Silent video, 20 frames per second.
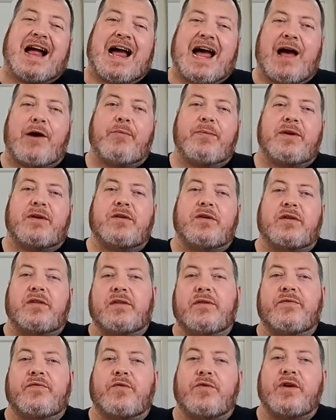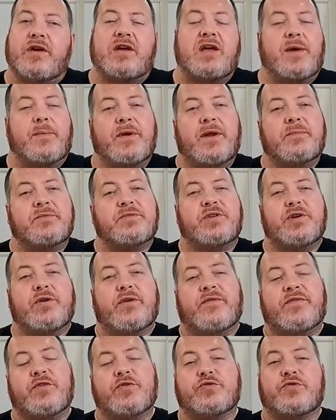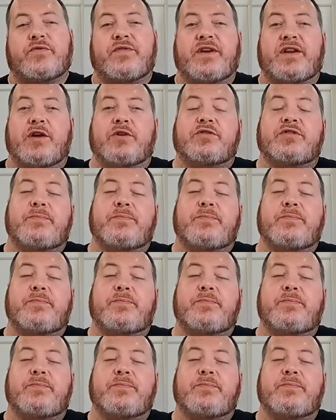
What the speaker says: I'll be cooking them for you coming up soon in future videos.